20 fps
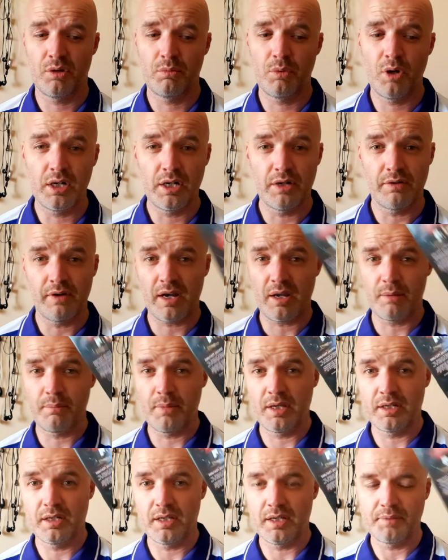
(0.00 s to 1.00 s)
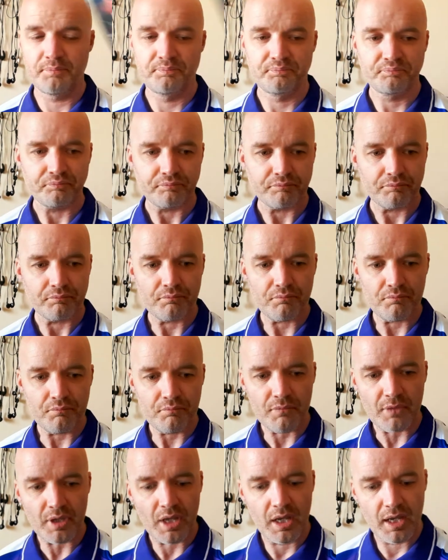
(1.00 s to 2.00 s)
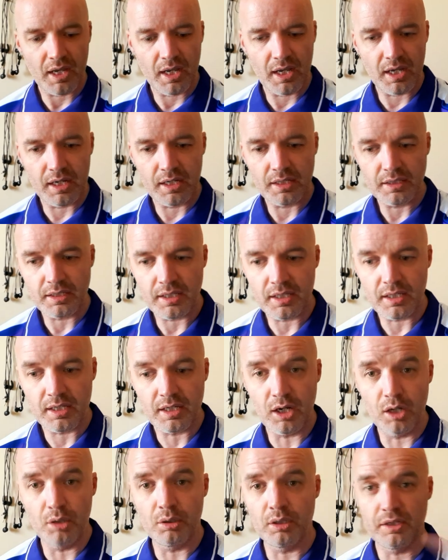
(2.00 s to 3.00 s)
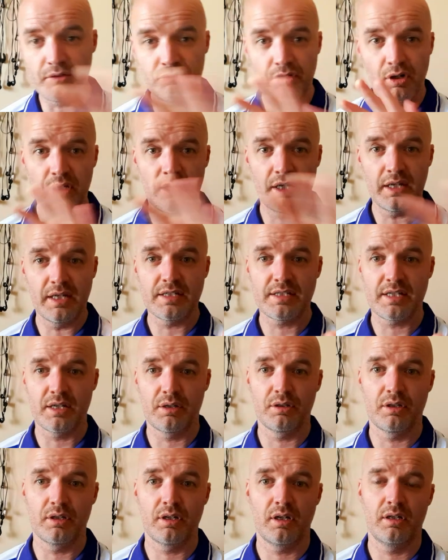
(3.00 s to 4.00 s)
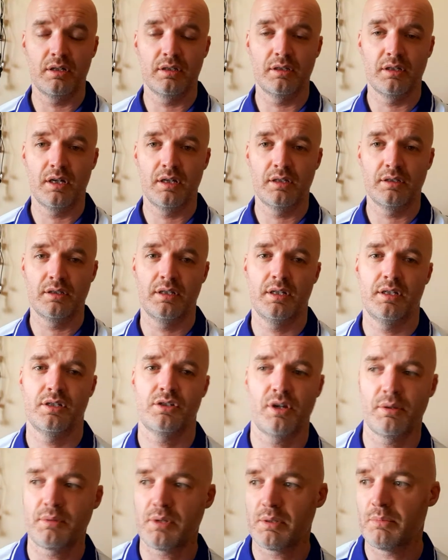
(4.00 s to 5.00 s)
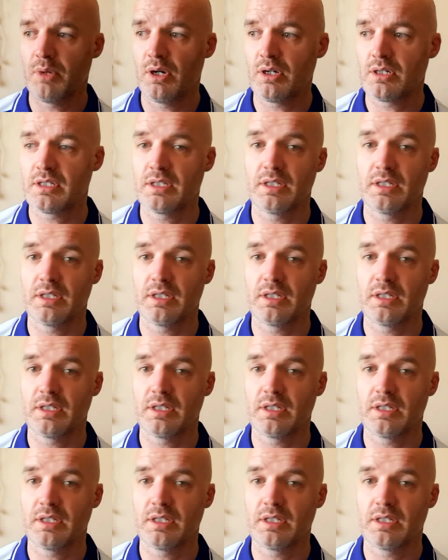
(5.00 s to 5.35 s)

highly recommend it. And I'll leave all the links down on the description box,